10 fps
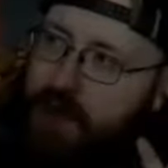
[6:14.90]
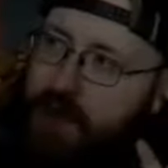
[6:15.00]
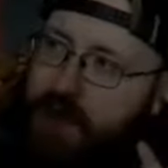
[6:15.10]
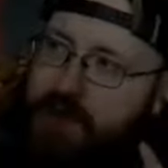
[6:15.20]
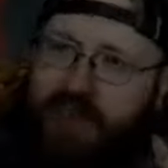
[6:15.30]

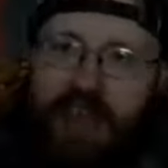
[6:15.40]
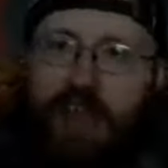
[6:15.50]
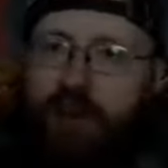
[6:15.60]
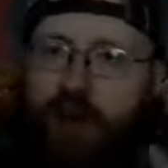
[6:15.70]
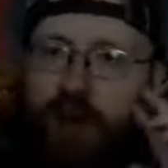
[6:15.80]
uh,
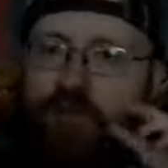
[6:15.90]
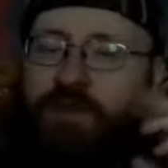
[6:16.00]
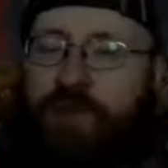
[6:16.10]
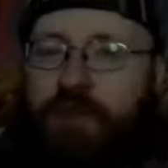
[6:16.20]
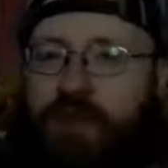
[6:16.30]
take on
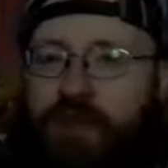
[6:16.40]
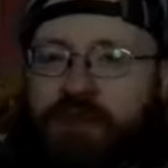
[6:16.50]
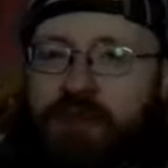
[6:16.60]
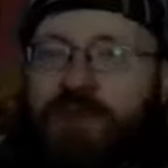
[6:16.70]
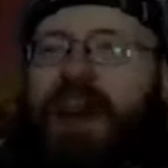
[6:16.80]
video game
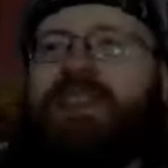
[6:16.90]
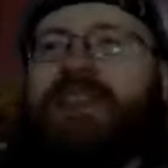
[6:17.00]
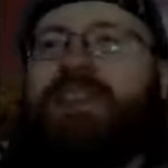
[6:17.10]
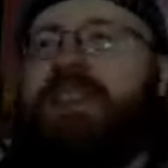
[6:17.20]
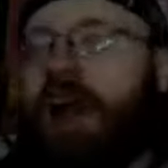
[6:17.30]
stuff. I
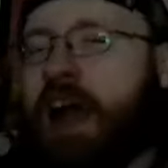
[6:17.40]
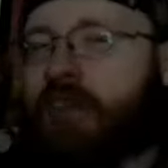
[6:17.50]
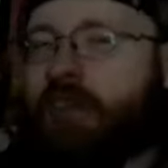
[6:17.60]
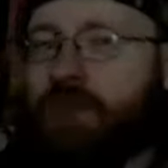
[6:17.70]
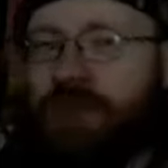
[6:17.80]
like the
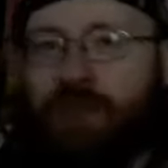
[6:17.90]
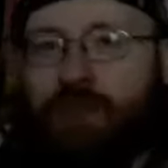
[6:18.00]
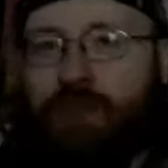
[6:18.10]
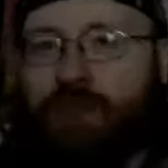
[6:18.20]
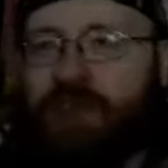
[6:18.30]
concept as
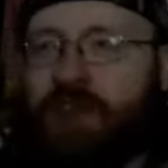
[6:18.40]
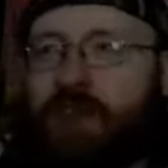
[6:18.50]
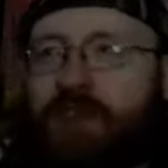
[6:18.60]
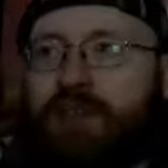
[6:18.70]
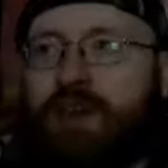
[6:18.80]
simple as it
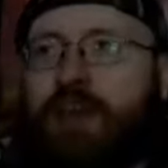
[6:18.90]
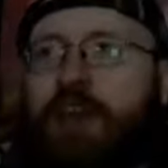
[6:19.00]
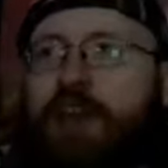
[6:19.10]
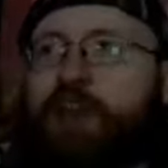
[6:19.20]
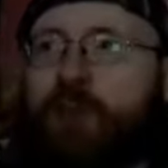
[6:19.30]
is.
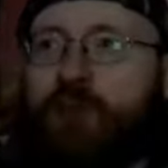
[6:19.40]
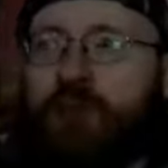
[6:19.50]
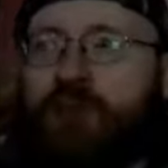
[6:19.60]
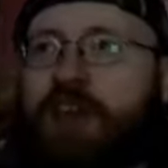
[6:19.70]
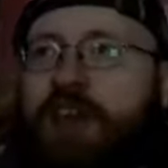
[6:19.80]

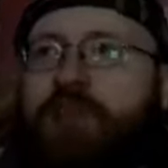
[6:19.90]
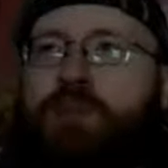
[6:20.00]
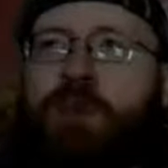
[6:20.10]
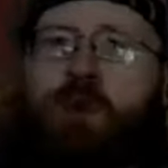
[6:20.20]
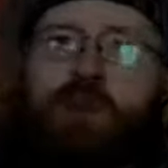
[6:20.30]
Normal kid
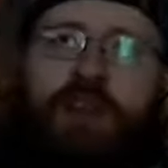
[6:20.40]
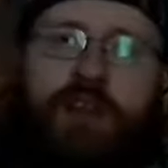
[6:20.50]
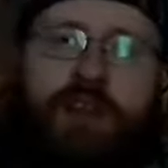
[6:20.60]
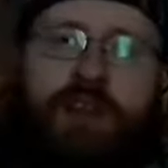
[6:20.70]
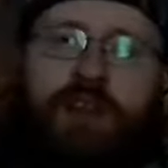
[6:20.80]
pulled
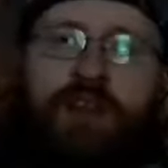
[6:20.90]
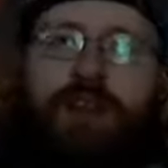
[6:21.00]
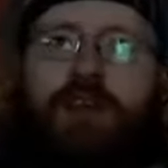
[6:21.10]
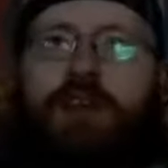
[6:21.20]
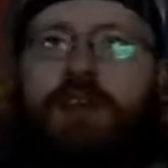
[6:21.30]
in.
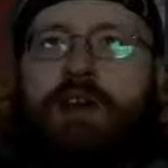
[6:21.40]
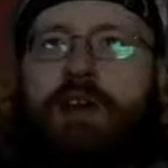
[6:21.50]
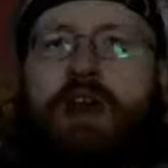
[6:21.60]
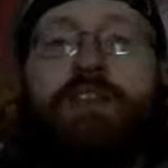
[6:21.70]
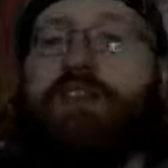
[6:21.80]

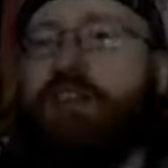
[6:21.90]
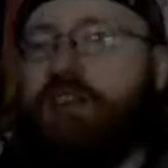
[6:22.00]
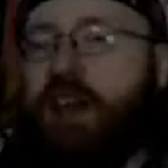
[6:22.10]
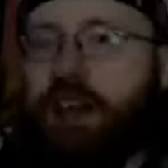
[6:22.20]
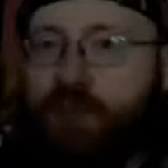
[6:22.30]
And this is the
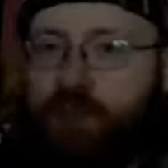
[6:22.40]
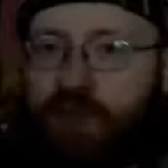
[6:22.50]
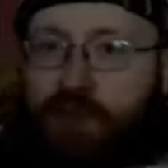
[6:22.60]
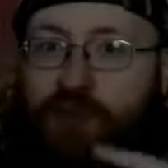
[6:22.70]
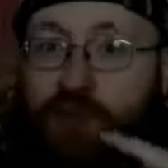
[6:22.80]
days where
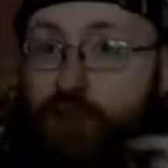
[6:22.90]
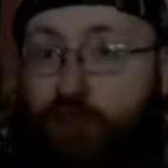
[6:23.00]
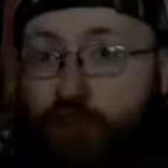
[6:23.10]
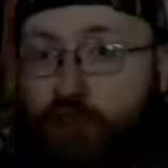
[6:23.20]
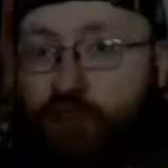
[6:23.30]
people said
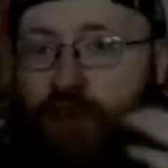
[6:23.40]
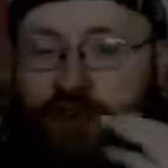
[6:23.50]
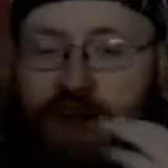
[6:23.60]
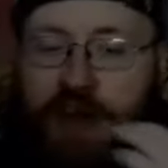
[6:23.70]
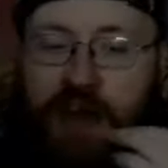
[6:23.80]
dude a
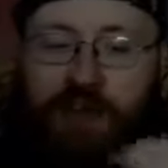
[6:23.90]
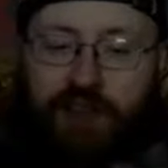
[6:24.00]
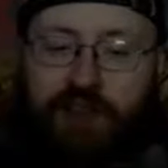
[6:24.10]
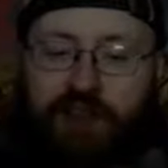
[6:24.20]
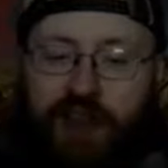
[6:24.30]
lot. At
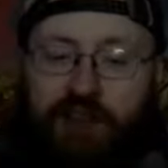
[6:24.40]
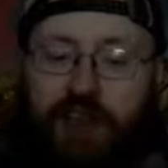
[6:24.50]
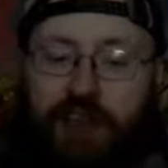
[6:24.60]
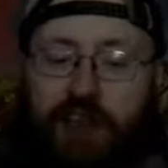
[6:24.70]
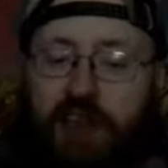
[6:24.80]
least Kevin
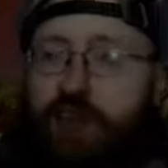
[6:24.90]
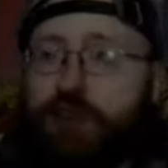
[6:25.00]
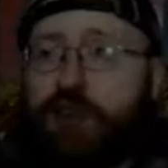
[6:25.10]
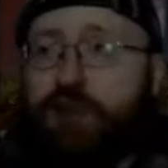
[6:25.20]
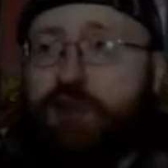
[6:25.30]
did. Hey,
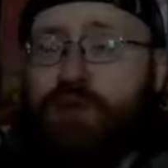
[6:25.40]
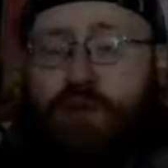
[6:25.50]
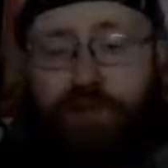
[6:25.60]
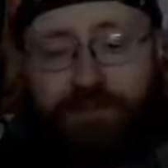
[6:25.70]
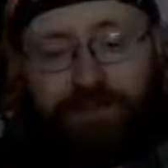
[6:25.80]
dude.
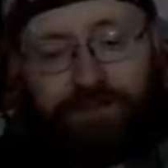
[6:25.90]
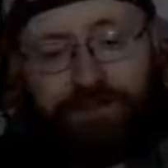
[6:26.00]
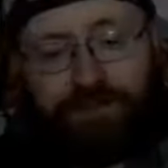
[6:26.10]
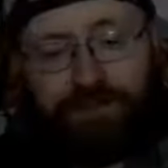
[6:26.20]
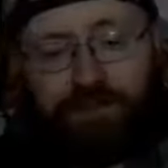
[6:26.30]

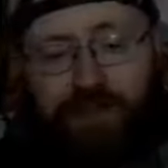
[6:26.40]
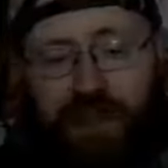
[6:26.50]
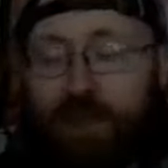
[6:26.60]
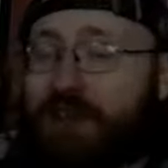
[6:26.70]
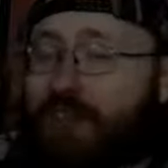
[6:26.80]

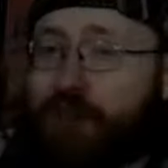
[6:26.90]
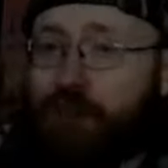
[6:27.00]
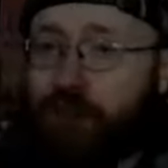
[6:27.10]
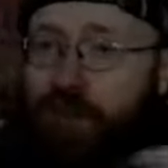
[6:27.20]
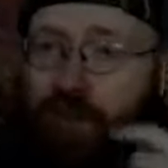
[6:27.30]
I mean, he's not a
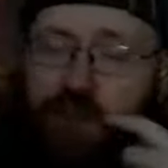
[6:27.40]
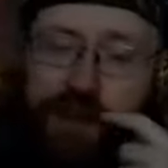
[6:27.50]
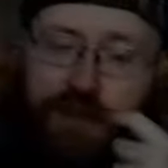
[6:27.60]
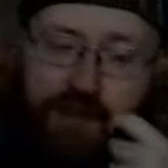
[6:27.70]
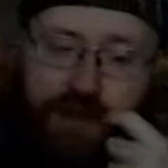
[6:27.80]
surfer
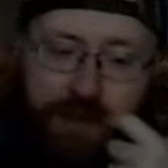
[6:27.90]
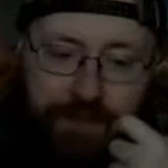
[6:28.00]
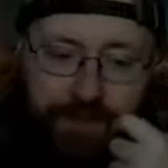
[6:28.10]
type, but